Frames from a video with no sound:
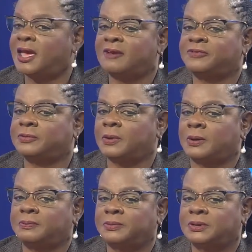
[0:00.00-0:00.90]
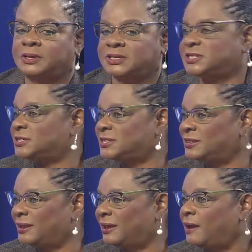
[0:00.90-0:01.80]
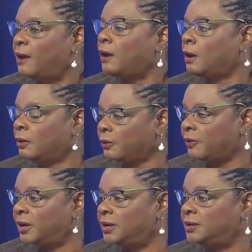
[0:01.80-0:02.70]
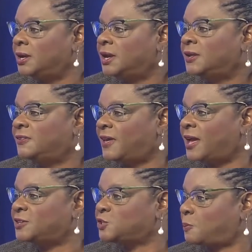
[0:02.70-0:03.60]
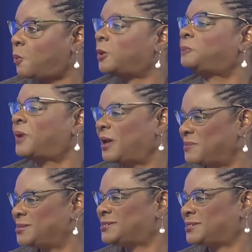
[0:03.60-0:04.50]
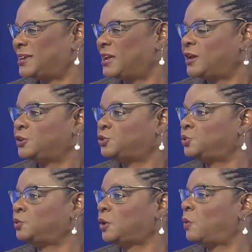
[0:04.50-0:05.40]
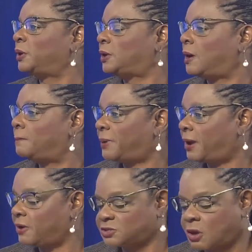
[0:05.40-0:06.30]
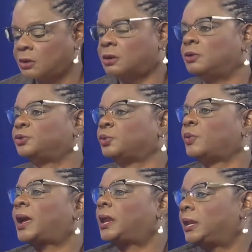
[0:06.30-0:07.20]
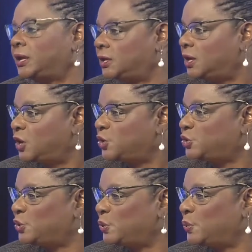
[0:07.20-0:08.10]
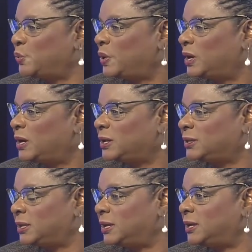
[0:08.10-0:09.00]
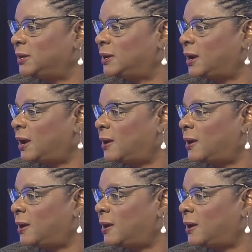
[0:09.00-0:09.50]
have consistently agreed that support payments to low-income parents ought to go directly to the